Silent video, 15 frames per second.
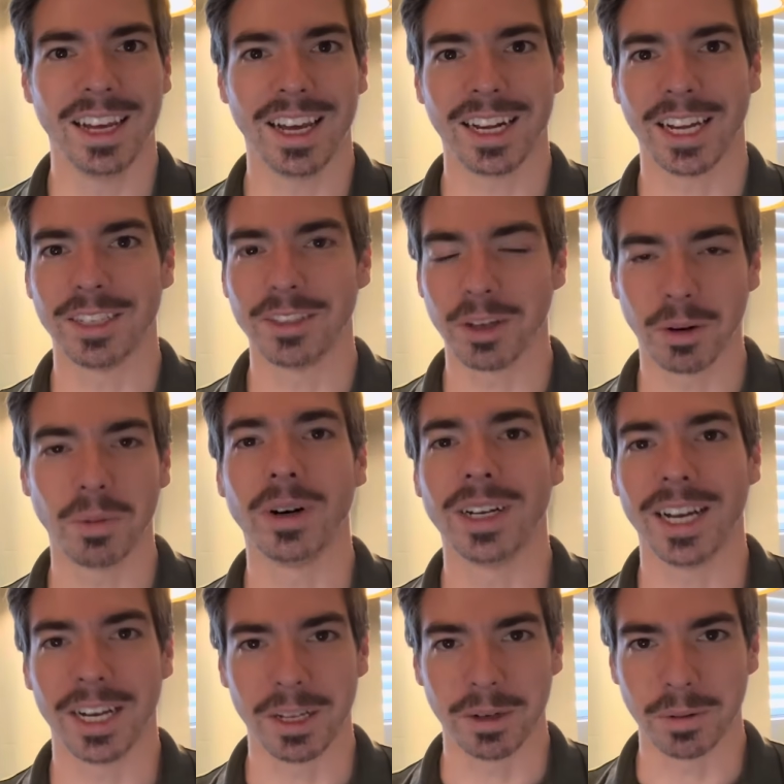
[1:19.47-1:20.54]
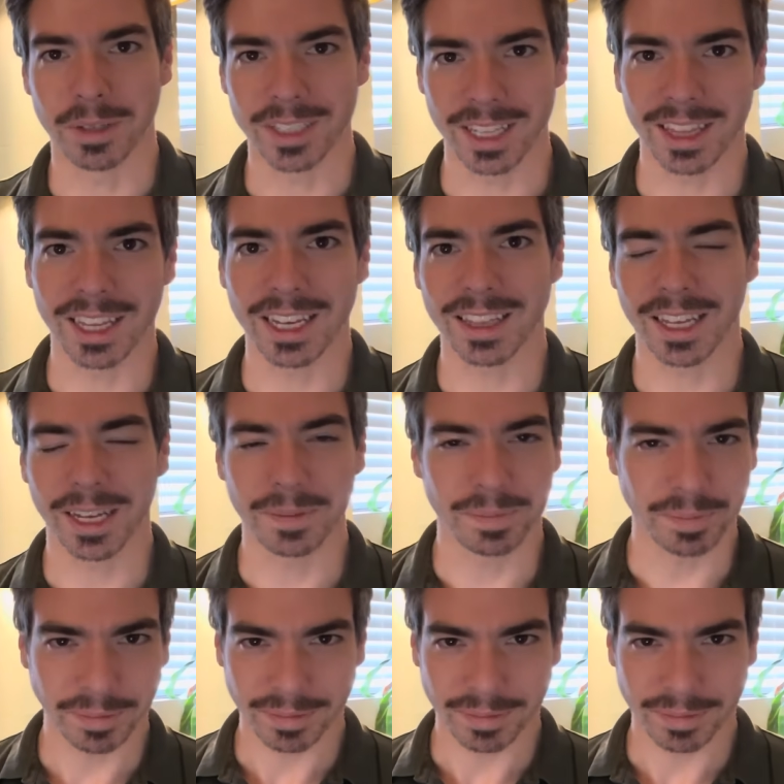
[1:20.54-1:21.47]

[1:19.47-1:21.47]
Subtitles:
And I don't want anyone to think that